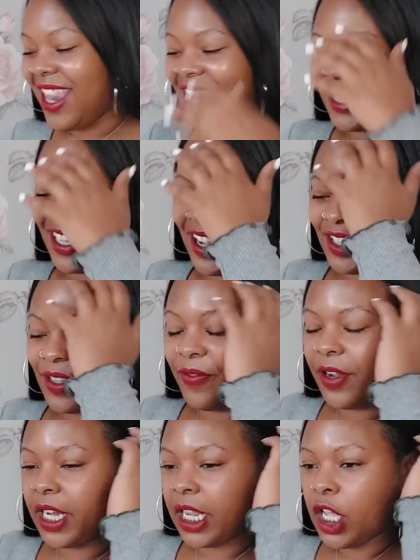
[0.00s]
These cards are
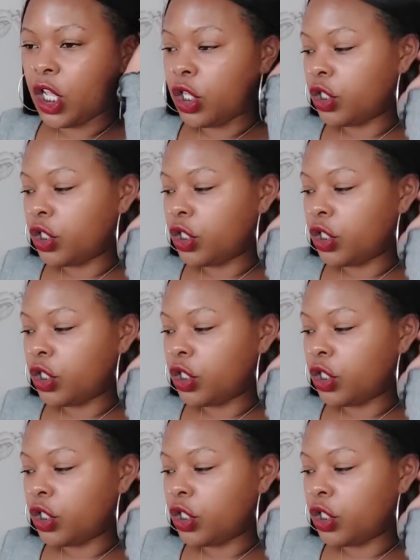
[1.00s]
funny.